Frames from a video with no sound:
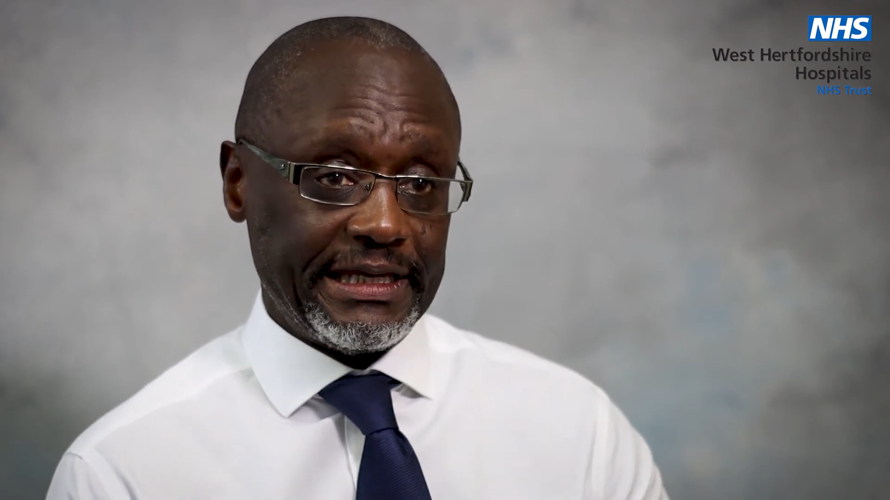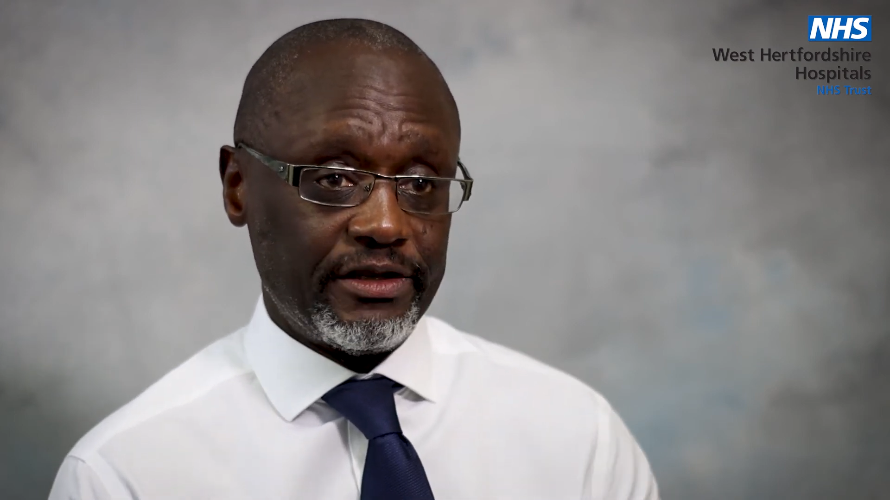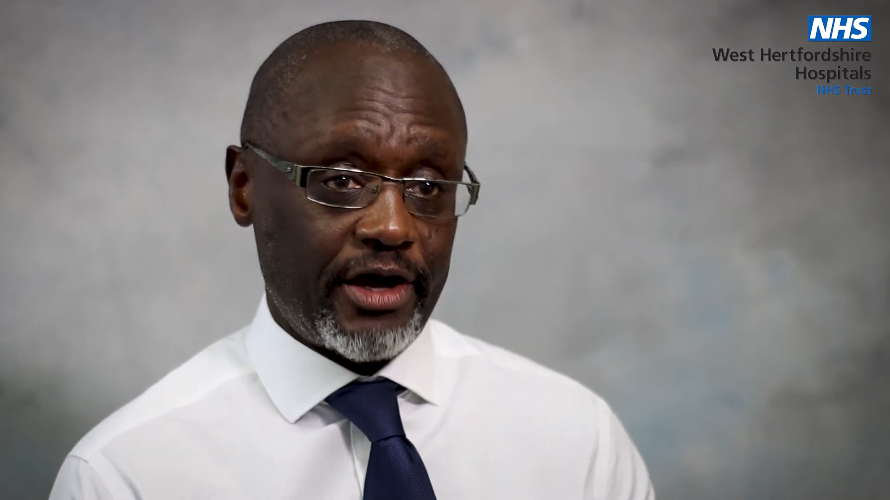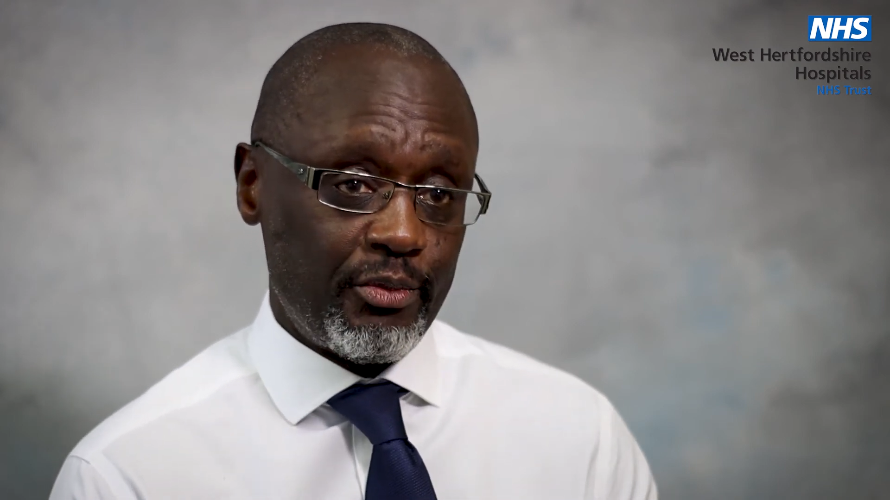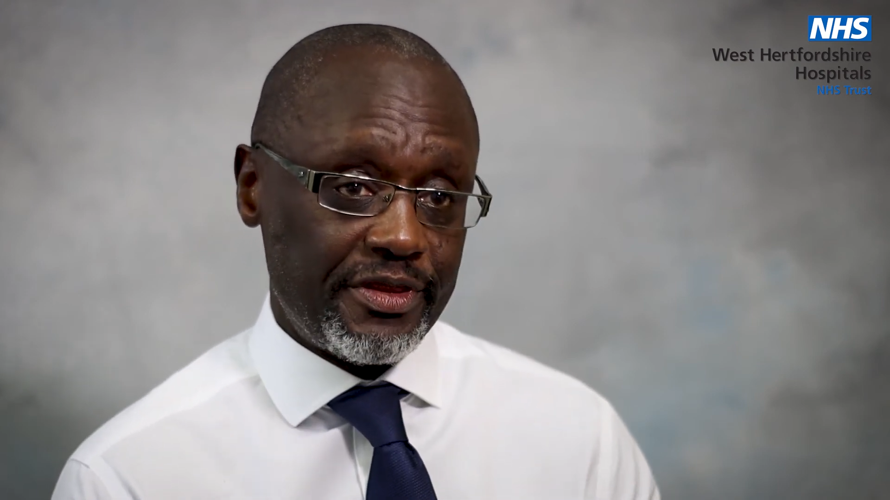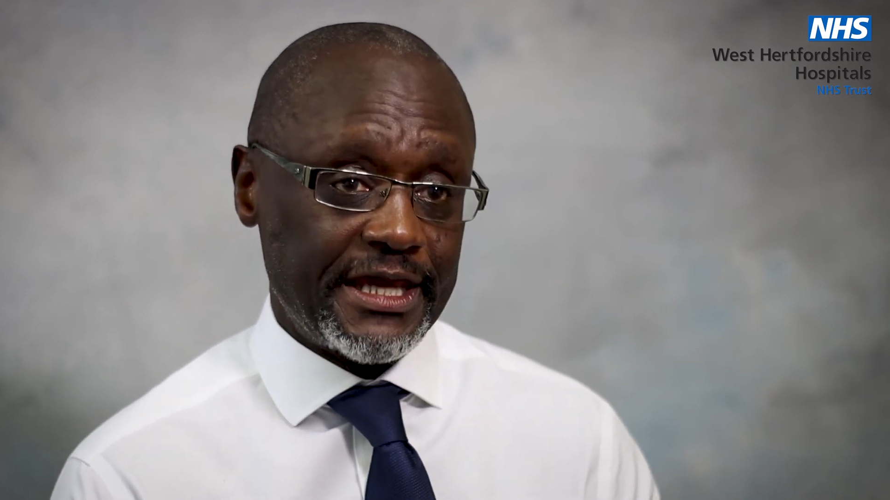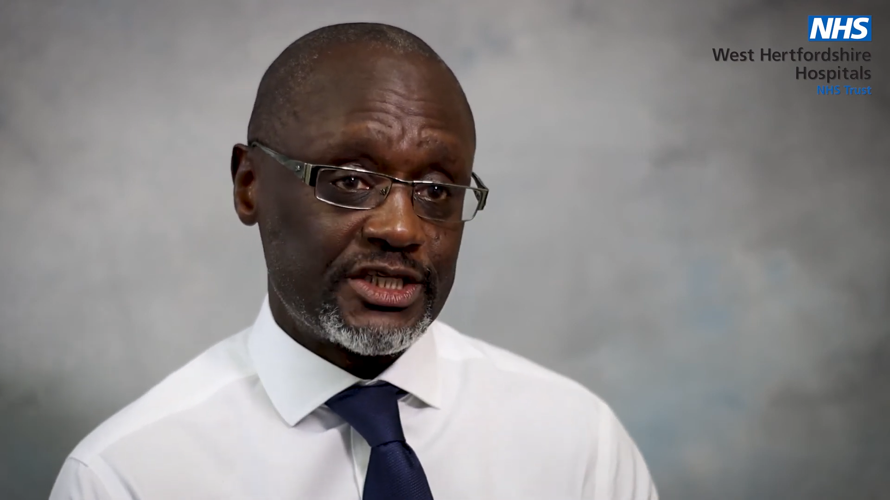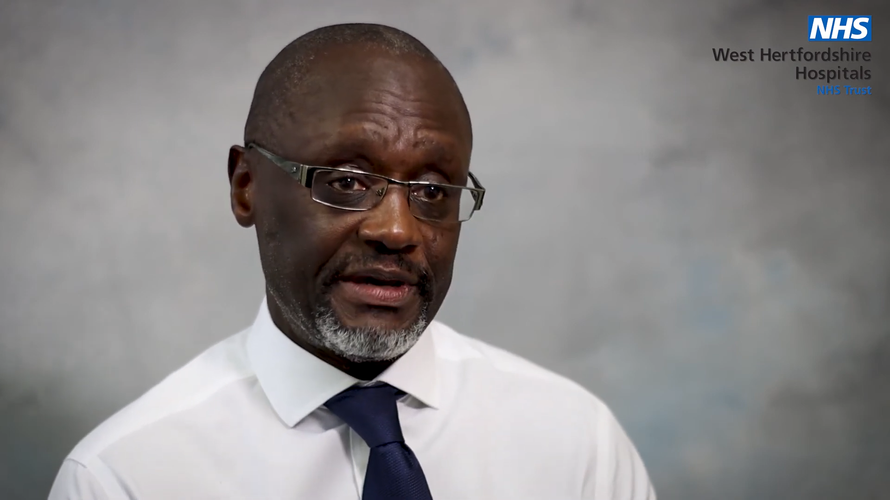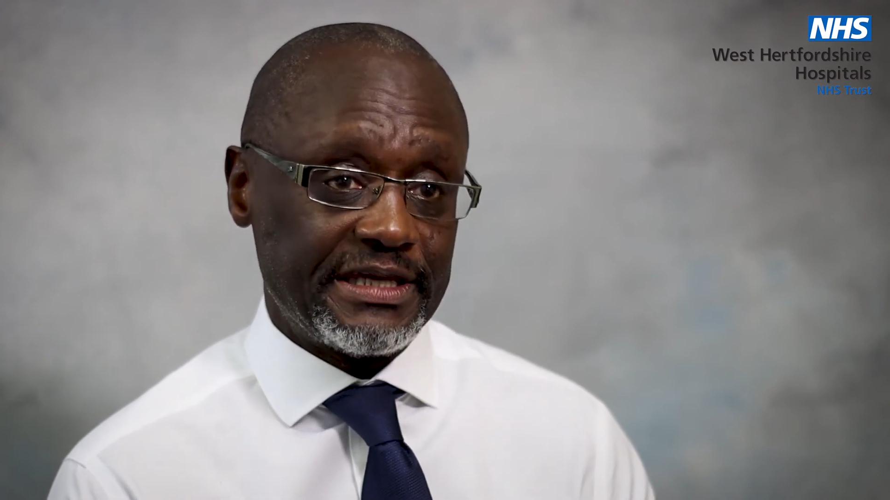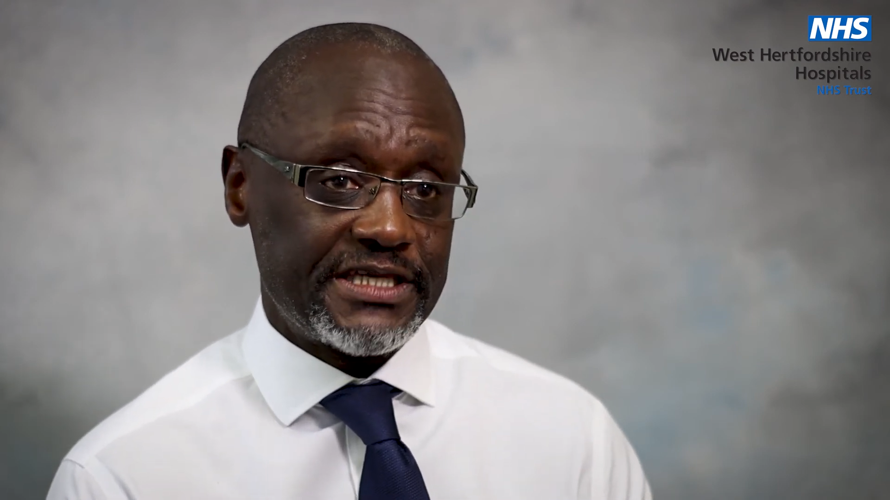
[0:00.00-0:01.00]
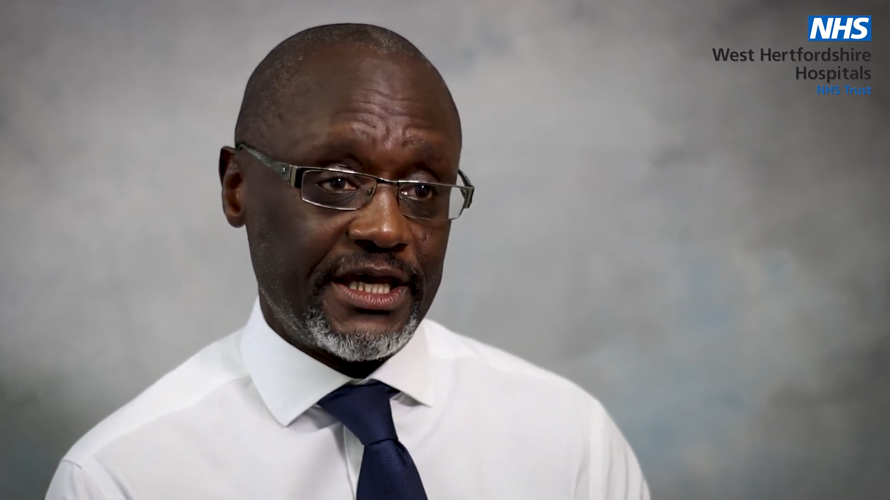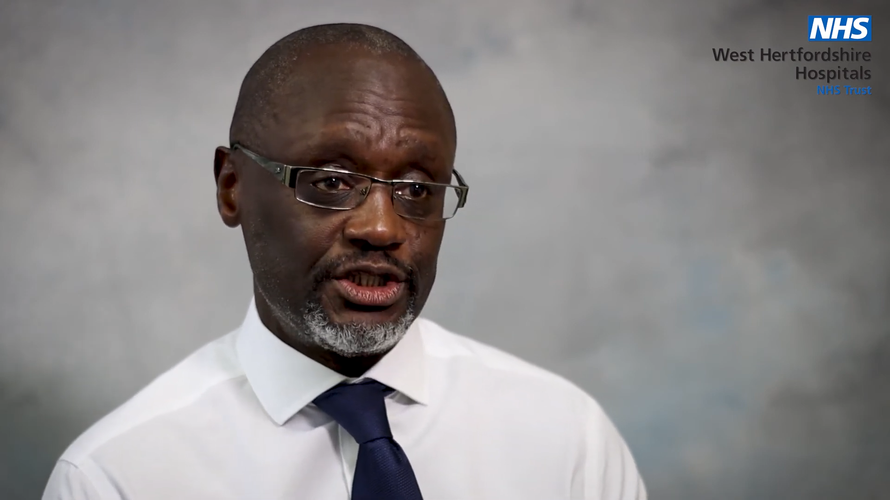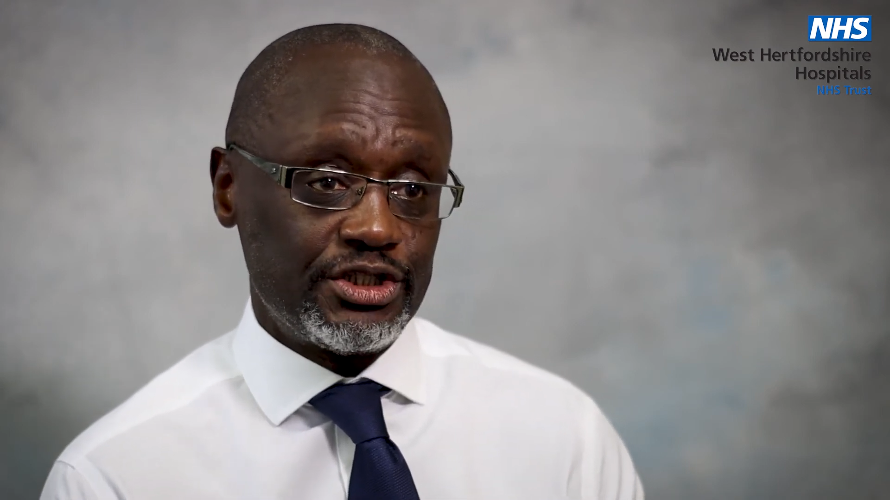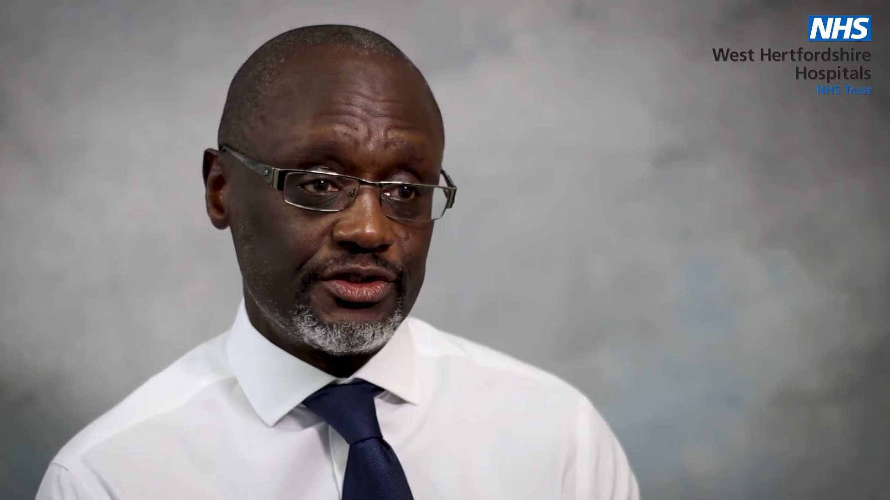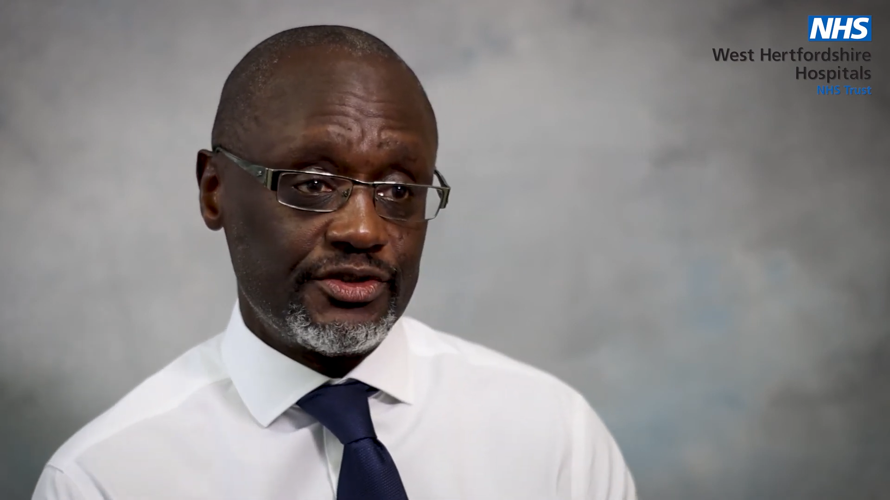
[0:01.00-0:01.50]
in line with
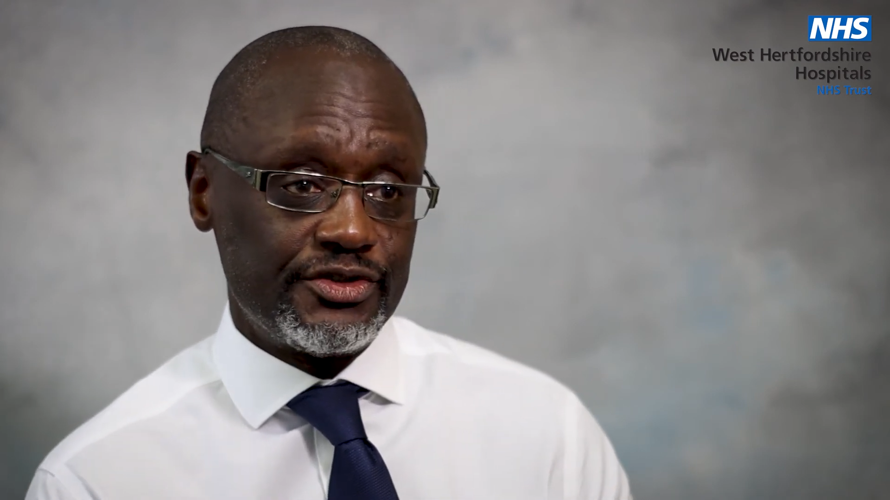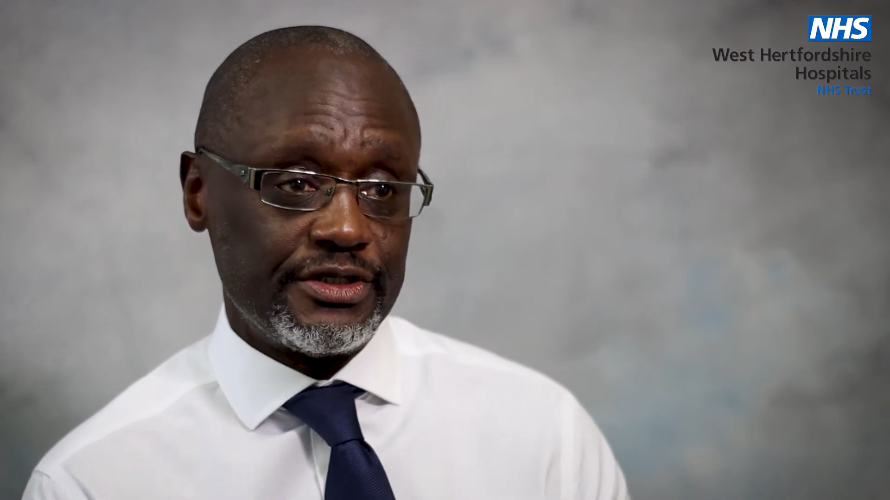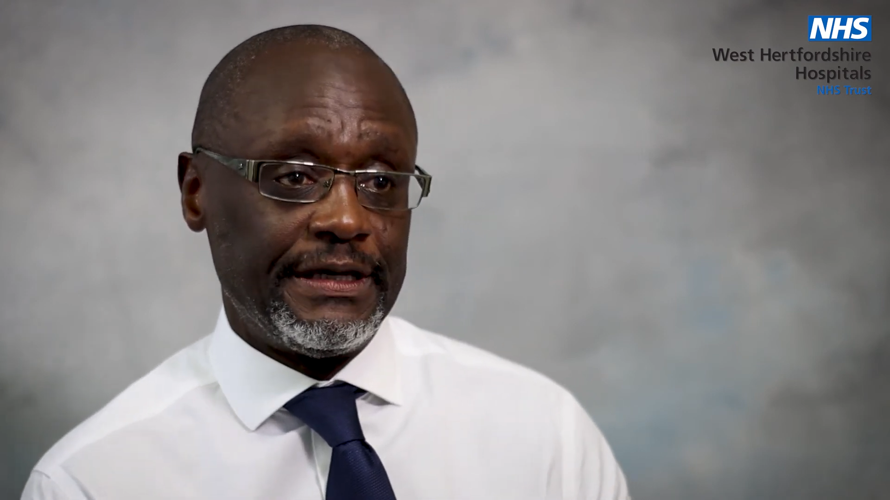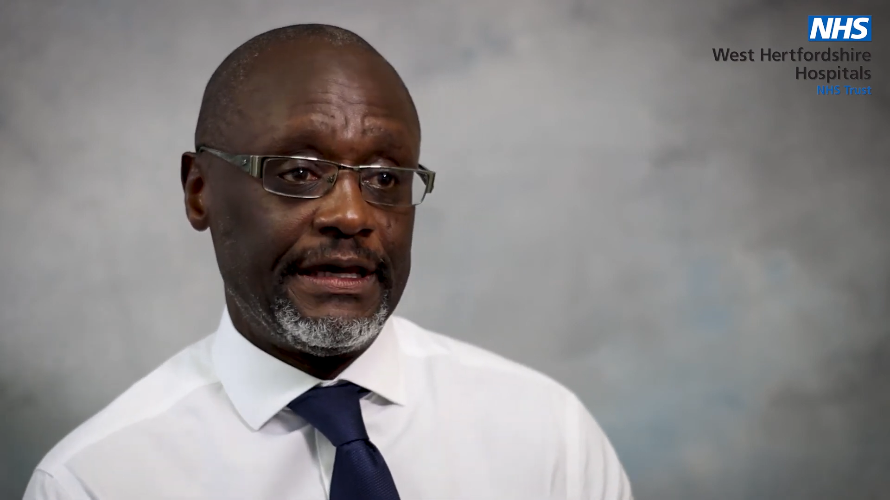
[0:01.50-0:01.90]
expectations,